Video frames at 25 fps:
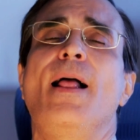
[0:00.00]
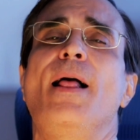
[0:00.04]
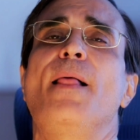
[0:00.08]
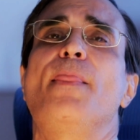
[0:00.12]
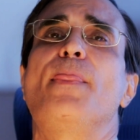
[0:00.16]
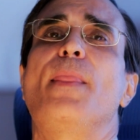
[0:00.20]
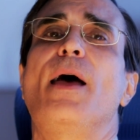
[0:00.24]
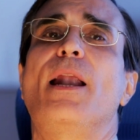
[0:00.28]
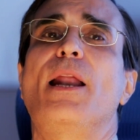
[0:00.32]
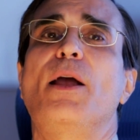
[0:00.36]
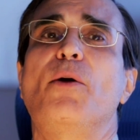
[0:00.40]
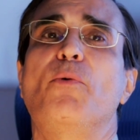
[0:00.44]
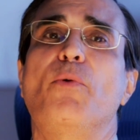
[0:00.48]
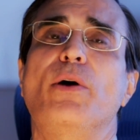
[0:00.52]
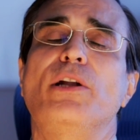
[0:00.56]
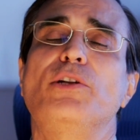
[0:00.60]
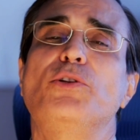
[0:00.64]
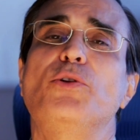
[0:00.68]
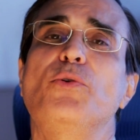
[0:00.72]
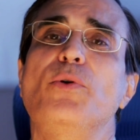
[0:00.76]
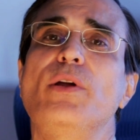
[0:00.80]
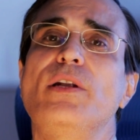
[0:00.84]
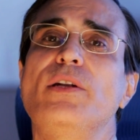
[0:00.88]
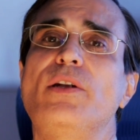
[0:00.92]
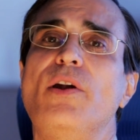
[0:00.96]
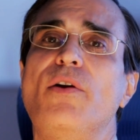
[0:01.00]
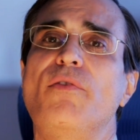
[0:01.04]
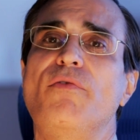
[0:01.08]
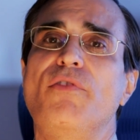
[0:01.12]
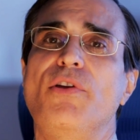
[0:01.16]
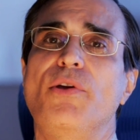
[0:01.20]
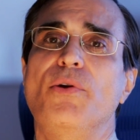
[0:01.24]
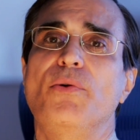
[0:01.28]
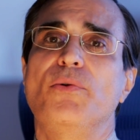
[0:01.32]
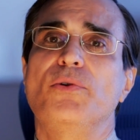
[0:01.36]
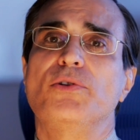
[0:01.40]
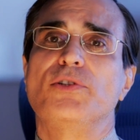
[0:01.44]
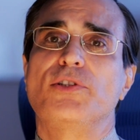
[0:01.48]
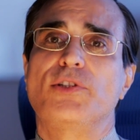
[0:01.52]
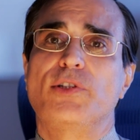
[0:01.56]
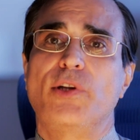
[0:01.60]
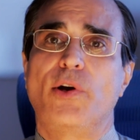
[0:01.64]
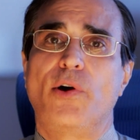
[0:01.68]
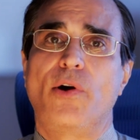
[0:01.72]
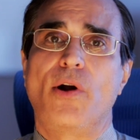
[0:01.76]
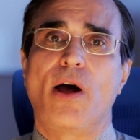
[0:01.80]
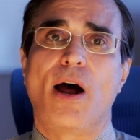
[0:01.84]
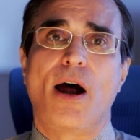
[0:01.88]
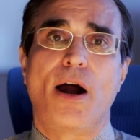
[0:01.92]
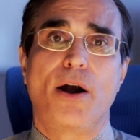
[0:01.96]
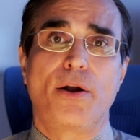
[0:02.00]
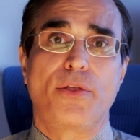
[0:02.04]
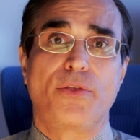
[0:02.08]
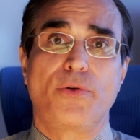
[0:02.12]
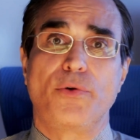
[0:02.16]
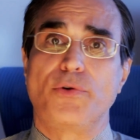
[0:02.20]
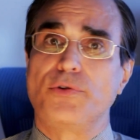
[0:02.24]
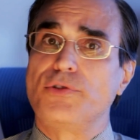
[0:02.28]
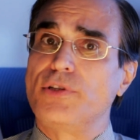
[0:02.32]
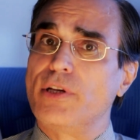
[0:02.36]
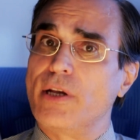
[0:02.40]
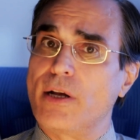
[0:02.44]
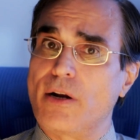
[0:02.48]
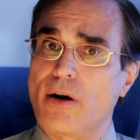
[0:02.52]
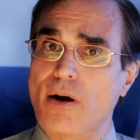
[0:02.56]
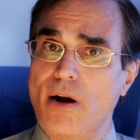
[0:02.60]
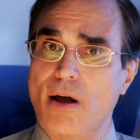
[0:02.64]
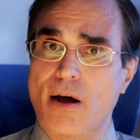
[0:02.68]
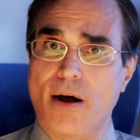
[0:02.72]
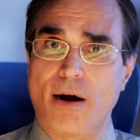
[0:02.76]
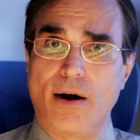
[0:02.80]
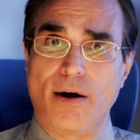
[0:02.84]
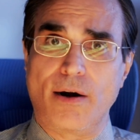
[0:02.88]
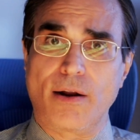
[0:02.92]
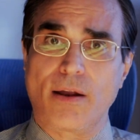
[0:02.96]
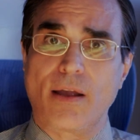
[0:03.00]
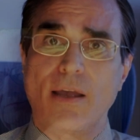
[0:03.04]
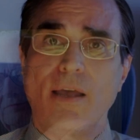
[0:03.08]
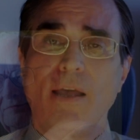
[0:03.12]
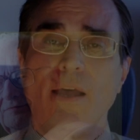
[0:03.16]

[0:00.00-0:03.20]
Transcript: that I went to interview Sir Arthur C. Clarke,